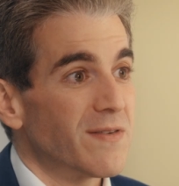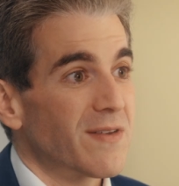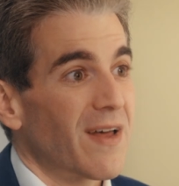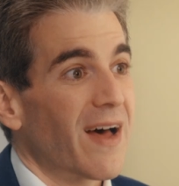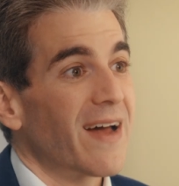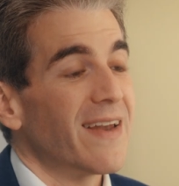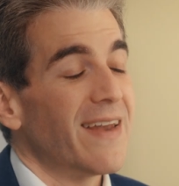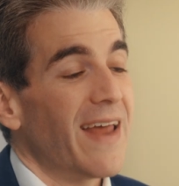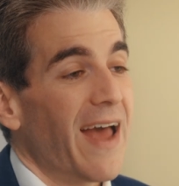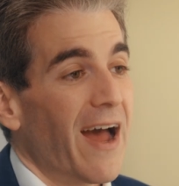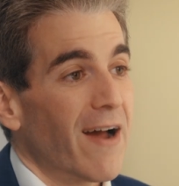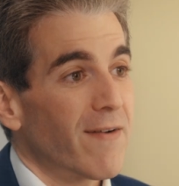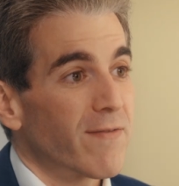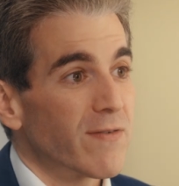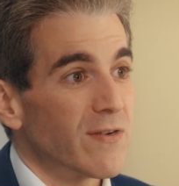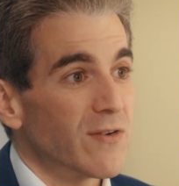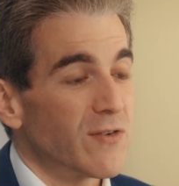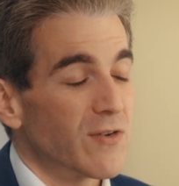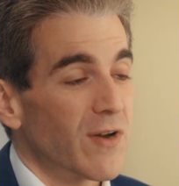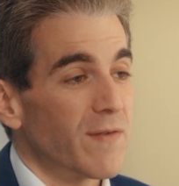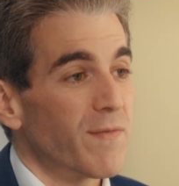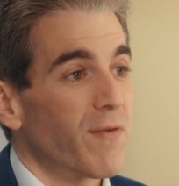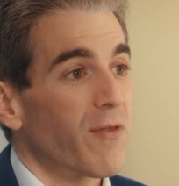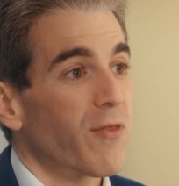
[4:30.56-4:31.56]
on
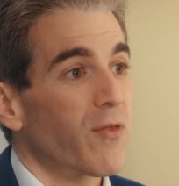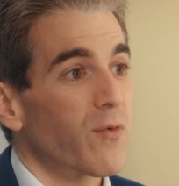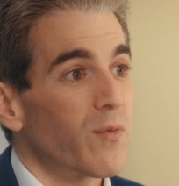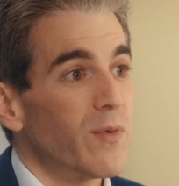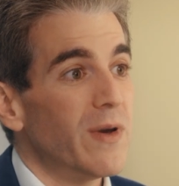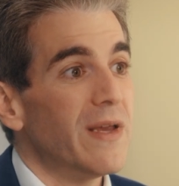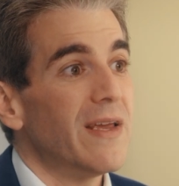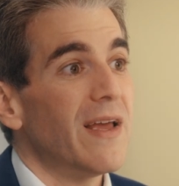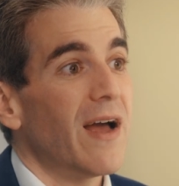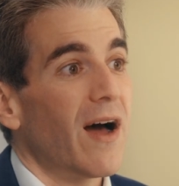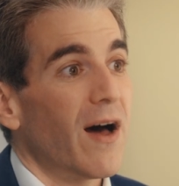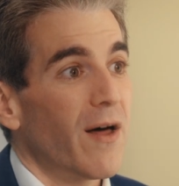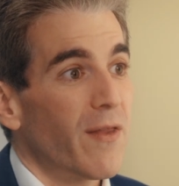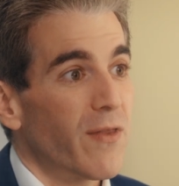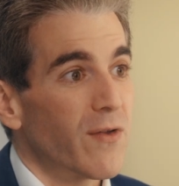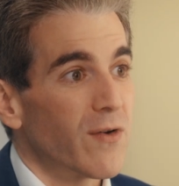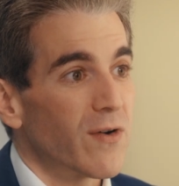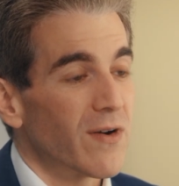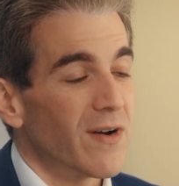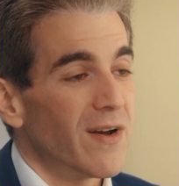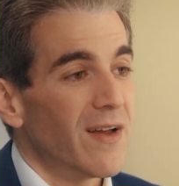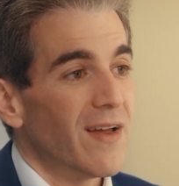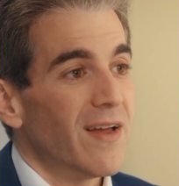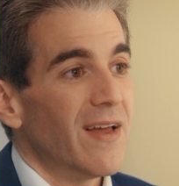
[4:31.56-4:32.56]
average, of three
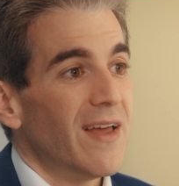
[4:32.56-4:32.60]
other